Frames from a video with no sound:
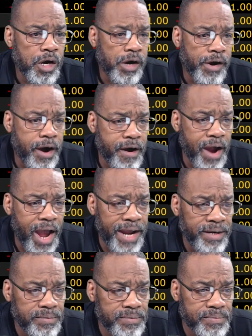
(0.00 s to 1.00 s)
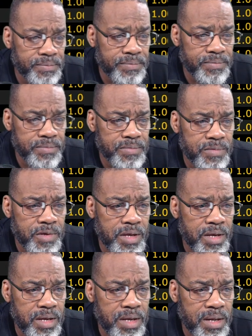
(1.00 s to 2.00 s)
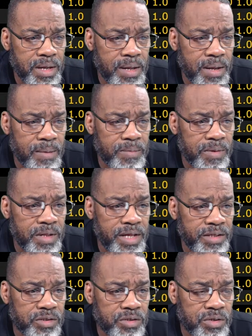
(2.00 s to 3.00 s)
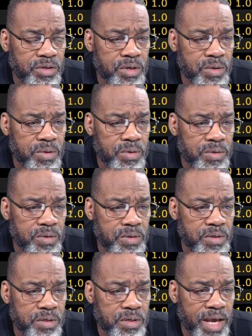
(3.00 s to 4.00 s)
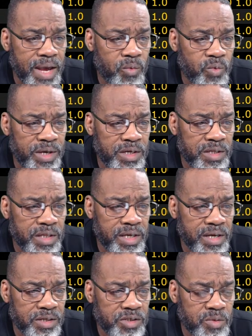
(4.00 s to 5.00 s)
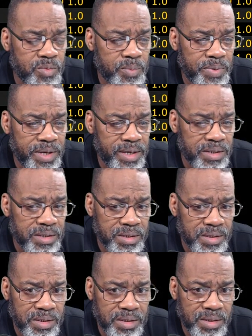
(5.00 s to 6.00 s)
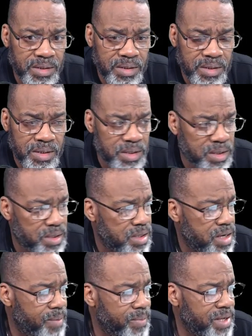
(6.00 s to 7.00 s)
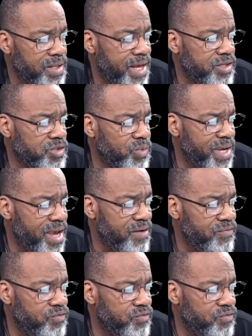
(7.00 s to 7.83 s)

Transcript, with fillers: All right, um, let's go look at weekly customer picks. How many likes do we have,